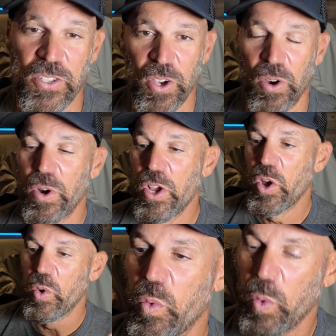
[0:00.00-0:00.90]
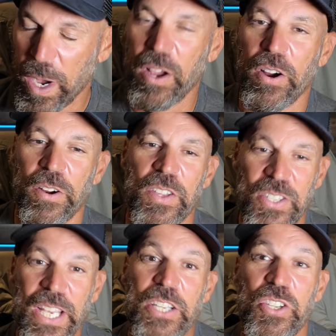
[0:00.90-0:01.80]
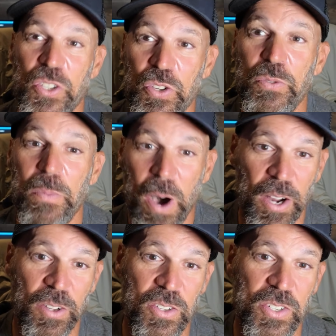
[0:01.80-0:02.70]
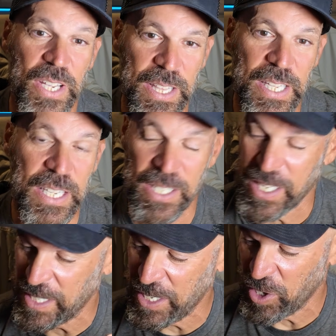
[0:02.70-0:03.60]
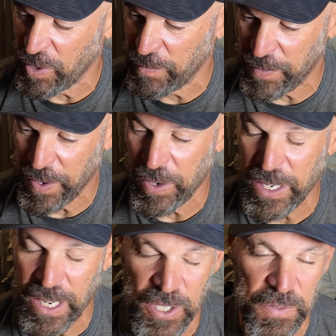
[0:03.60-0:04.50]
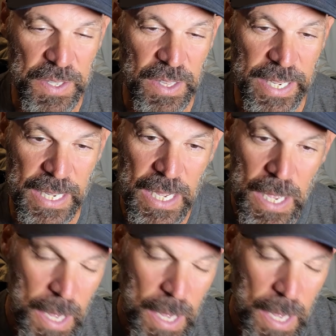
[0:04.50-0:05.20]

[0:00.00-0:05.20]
So what are the 6 new models in these? Because these are very nice feeling.